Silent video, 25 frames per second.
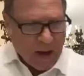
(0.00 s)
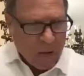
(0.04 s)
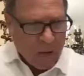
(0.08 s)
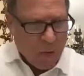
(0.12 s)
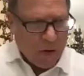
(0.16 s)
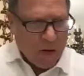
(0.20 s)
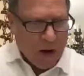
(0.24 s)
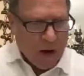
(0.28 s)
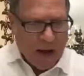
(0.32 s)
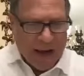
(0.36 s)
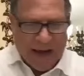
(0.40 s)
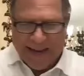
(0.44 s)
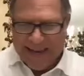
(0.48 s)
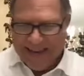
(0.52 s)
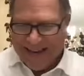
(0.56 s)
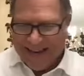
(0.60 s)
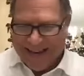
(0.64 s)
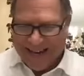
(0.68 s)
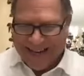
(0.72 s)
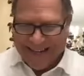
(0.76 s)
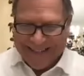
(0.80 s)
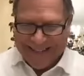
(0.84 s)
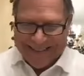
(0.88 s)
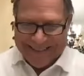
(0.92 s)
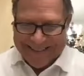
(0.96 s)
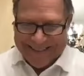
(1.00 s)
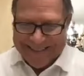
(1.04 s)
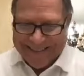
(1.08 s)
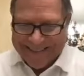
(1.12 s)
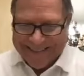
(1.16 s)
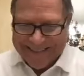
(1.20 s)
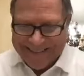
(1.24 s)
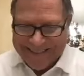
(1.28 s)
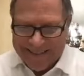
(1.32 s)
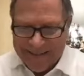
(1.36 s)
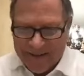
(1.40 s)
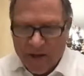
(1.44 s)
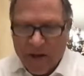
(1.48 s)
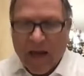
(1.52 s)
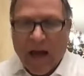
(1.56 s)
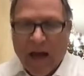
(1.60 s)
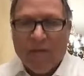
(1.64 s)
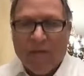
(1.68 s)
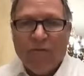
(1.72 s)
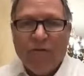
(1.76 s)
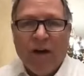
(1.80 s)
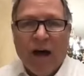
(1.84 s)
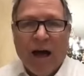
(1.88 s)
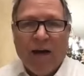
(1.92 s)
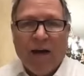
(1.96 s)
we're on uh,
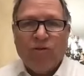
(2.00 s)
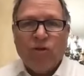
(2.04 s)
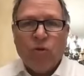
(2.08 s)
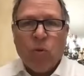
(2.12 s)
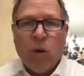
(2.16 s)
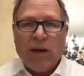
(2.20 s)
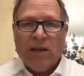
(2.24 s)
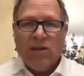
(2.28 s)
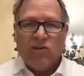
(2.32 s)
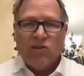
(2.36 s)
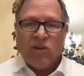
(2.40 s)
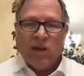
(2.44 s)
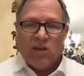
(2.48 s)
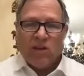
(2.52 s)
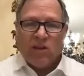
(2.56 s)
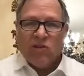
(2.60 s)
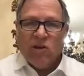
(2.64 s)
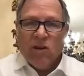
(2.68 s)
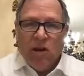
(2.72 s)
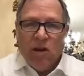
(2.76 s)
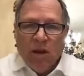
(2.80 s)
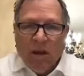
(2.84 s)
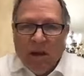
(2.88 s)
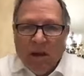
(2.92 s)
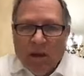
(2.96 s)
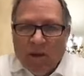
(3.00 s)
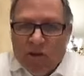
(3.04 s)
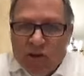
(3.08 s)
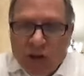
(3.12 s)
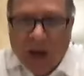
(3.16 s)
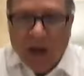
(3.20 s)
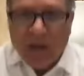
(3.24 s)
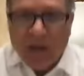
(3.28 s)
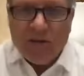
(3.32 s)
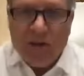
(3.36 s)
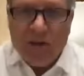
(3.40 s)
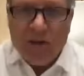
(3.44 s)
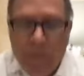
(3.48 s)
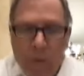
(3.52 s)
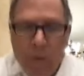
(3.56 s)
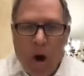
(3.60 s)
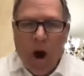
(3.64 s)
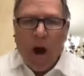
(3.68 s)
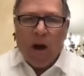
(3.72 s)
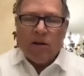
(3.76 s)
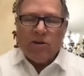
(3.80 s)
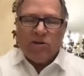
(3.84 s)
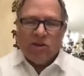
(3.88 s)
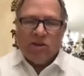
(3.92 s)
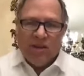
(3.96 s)
Chavav 26. Uh,
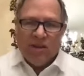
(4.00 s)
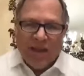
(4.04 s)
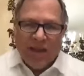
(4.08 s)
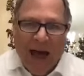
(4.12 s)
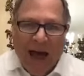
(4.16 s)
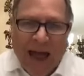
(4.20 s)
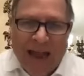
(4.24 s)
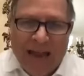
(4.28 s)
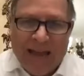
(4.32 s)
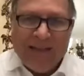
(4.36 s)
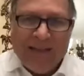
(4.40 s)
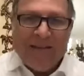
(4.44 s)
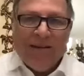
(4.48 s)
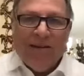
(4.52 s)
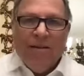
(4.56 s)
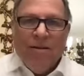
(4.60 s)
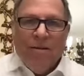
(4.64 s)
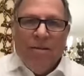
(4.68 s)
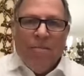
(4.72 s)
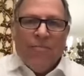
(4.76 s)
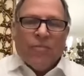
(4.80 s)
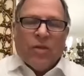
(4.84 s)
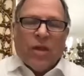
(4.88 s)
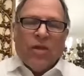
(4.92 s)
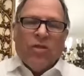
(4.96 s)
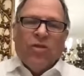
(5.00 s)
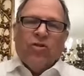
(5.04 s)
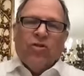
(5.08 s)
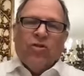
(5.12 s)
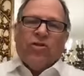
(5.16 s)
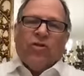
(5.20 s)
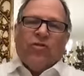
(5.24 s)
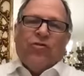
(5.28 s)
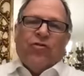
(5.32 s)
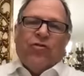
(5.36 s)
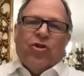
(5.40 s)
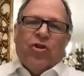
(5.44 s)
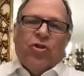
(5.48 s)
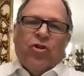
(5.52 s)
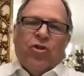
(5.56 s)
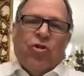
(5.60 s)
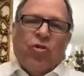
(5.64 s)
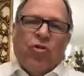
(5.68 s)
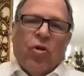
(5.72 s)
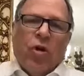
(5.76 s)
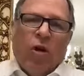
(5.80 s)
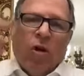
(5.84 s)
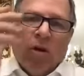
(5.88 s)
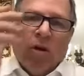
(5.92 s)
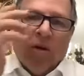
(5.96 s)
tomorrow, tonight, there's a
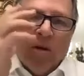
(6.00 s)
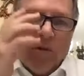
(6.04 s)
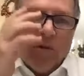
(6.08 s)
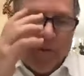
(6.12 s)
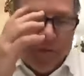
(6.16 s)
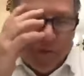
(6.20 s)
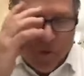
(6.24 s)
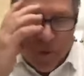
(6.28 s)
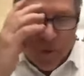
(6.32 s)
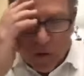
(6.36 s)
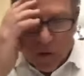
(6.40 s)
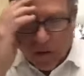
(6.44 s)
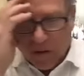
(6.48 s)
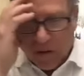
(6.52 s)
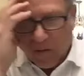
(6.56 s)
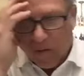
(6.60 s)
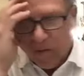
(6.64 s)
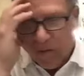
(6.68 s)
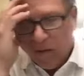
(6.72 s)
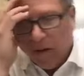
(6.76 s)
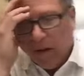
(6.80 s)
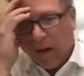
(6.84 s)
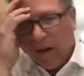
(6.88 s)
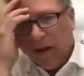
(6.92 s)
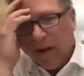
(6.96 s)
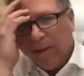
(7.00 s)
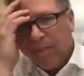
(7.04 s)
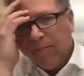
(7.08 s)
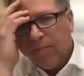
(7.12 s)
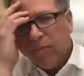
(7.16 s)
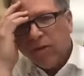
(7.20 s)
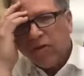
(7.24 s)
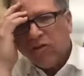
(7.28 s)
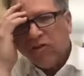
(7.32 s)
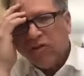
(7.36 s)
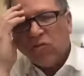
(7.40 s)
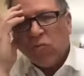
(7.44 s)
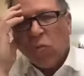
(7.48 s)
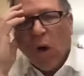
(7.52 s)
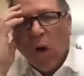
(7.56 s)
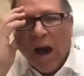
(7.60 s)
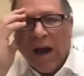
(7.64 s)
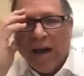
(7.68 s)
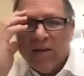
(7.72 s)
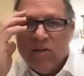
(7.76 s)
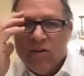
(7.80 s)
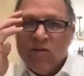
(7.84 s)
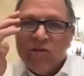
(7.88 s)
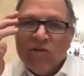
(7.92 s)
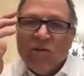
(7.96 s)
funeral for uh, Mrs.
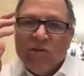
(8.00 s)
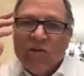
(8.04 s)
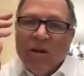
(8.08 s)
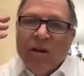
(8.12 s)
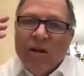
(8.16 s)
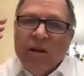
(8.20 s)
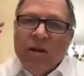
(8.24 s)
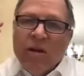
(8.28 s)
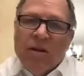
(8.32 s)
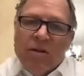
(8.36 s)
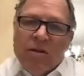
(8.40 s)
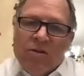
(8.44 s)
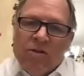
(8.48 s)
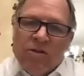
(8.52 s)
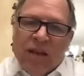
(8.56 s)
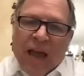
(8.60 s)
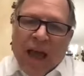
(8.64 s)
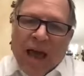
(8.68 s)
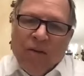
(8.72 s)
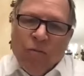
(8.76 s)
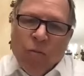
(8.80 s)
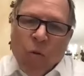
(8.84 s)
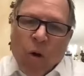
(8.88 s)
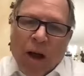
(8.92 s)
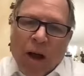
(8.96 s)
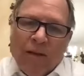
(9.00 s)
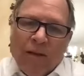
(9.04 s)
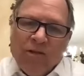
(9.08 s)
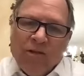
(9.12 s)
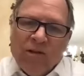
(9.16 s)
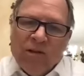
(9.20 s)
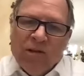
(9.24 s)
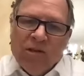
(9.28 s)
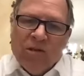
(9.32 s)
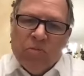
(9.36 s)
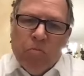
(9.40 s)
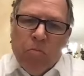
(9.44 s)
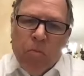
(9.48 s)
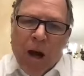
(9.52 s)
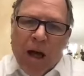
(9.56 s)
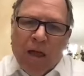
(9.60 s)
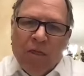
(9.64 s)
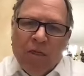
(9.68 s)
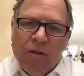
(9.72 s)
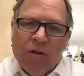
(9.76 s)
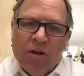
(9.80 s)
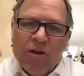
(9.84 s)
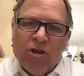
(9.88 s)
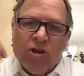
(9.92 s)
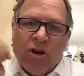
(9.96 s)
Weiss, Stan Weiss's
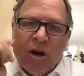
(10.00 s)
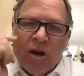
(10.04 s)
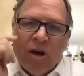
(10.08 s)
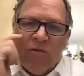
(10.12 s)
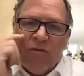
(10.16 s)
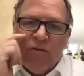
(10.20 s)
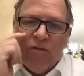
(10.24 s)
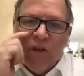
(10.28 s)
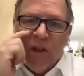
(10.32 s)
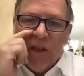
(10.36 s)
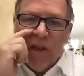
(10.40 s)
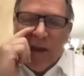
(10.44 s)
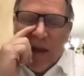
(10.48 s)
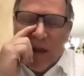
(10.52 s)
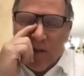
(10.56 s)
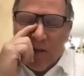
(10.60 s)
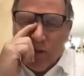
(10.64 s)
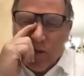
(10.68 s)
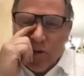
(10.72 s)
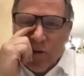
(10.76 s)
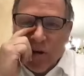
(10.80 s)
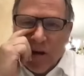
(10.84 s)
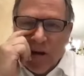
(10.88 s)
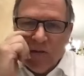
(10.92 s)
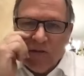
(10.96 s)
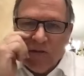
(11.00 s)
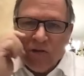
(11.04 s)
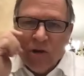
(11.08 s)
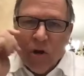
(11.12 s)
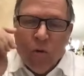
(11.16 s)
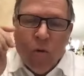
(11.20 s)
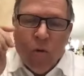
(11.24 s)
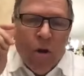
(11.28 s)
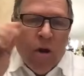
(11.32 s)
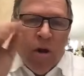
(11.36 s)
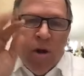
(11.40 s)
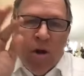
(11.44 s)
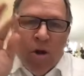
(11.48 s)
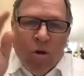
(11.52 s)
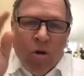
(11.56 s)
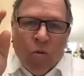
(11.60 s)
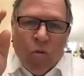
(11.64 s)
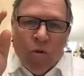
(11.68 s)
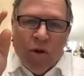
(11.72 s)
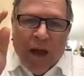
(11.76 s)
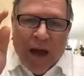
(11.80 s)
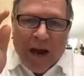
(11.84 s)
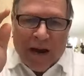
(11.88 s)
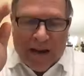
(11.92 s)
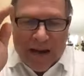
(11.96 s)
mother at Chart Phil at 8.30. So
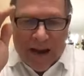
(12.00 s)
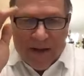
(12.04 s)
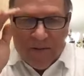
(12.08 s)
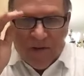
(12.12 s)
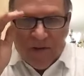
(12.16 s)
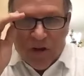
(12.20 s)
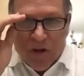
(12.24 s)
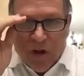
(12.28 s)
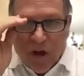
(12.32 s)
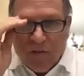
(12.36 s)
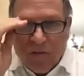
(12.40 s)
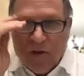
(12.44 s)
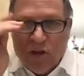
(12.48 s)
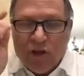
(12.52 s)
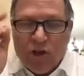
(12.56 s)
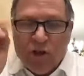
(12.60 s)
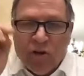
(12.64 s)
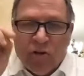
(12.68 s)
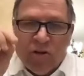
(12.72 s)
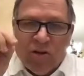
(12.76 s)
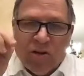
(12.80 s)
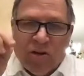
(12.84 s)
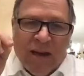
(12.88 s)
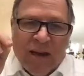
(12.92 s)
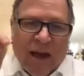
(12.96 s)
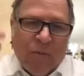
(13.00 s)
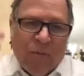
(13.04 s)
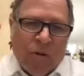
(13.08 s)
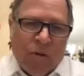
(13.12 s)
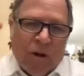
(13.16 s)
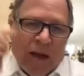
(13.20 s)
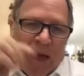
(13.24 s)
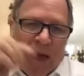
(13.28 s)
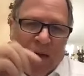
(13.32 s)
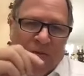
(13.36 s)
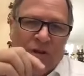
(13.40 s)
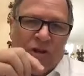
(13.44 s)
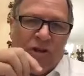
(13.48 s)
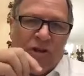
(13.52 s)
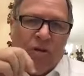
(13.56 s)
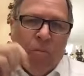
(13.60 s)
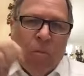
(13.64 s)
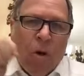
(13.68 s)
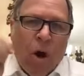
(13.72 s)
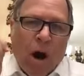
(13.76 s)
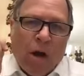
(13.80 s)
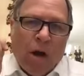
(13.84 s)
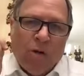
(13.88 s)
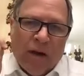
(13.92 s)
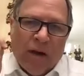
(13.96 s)
we're not going to have the Navi Shir tonight. We're going to have it
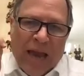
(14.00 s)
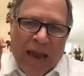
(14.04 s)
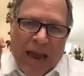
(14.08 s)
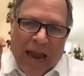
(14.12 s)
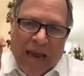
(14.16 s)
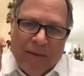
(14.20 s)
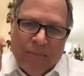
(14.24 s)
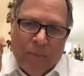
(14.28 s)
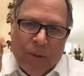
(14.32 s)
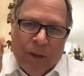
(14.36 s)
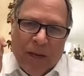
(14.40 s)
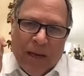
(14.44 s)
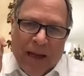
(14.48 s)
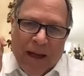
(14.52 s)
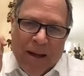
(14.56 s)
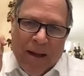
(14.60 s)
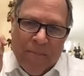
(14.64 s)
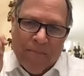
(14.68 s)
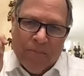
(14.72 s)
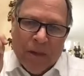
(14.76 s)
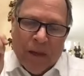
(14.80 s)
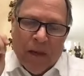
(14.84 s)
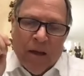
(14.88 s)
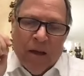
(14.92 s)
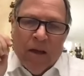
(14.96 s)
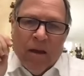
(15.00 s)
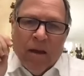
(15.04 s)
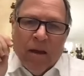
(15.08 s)
tomorrow at 8 p.m.